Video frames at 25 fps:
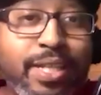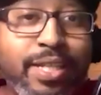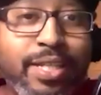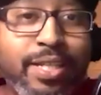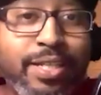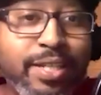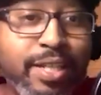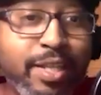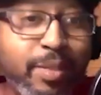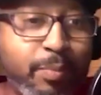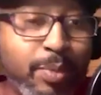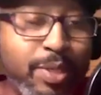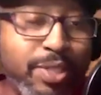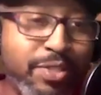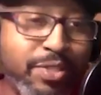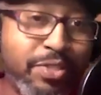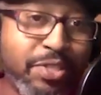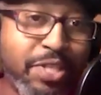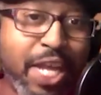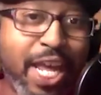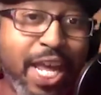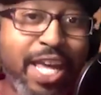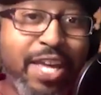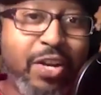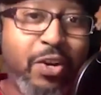dick pictures
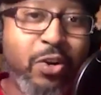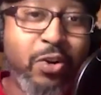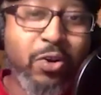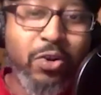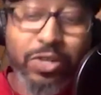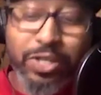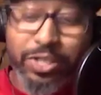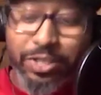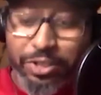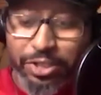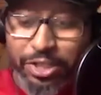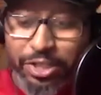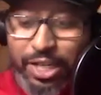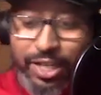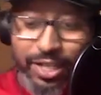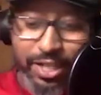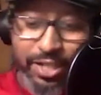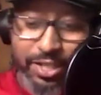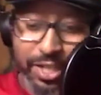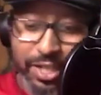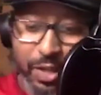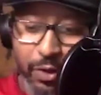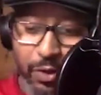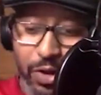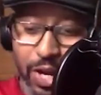head on and shit because
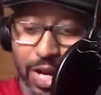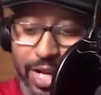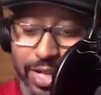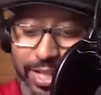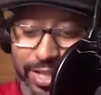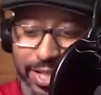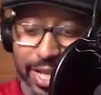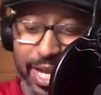they don't know how to take